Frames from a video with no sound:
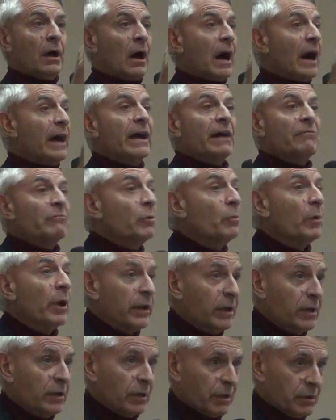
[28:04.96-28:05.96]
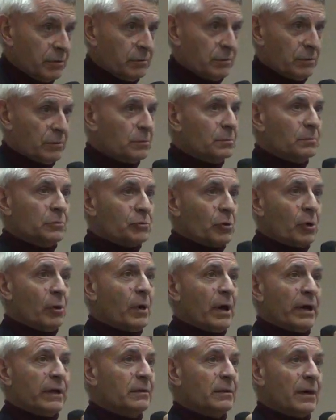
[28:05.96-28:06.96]
I haven't read it yet,
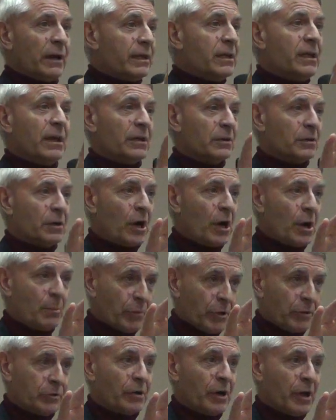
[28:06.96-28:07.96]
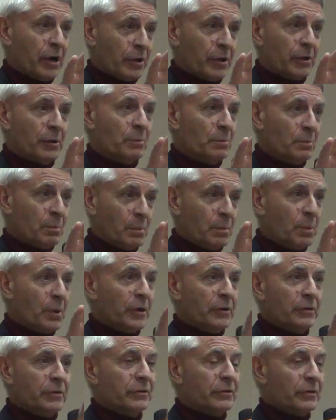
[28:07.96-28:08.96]
so I, I can't comment on it.
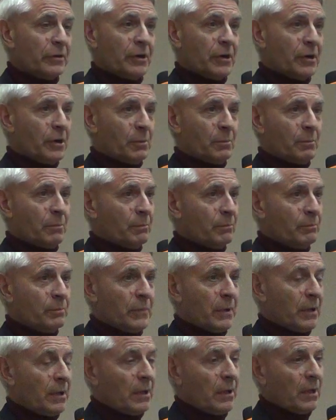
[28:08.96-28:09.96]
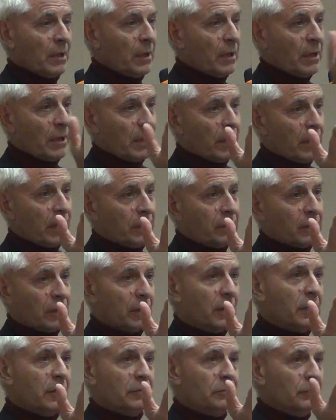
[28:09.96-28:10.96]
But um, uh,
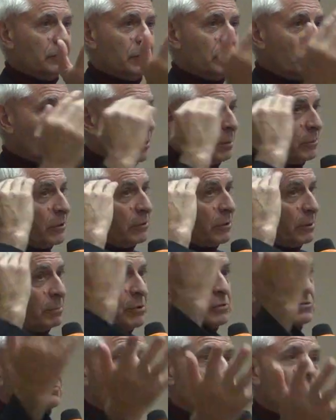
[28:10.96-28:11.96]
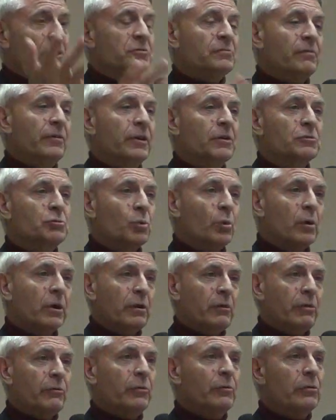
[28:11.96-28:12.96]
yeah, and you know, I mean, the bisphosphonates
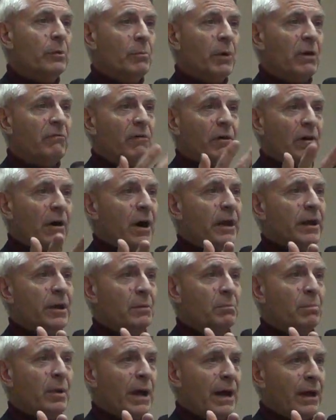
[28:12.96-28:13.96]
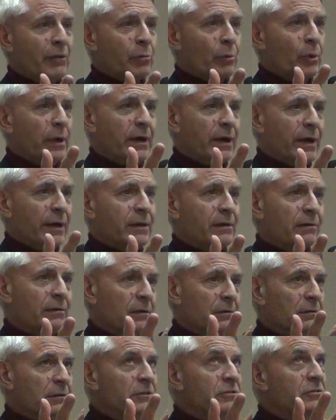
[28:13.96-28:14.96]
work through the mevalonic pathway. I can
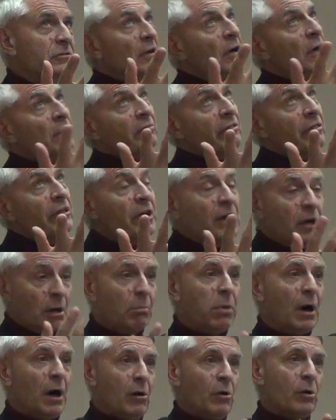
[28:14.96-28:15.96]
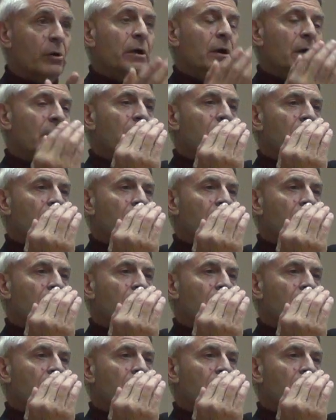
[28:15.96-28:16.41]
at least think about